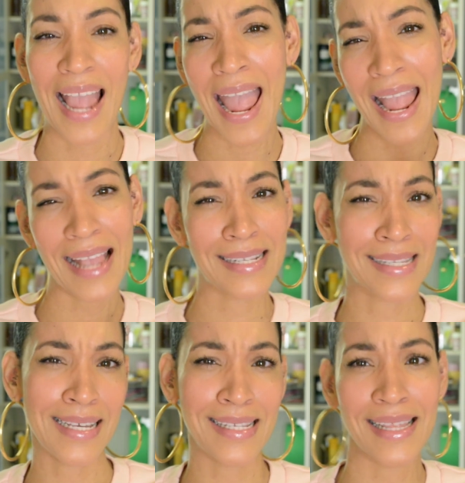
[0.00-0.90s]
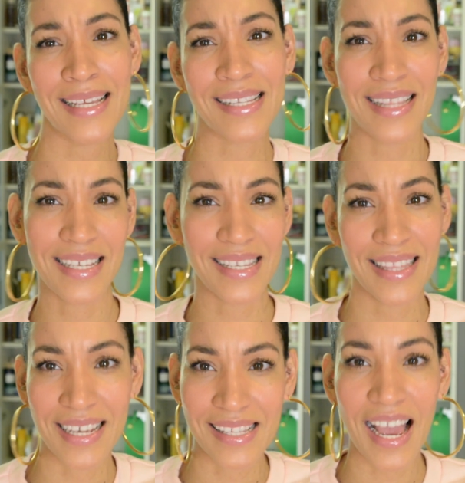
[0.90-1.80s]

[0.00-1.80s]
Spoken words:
hey, it's this and this and this and this.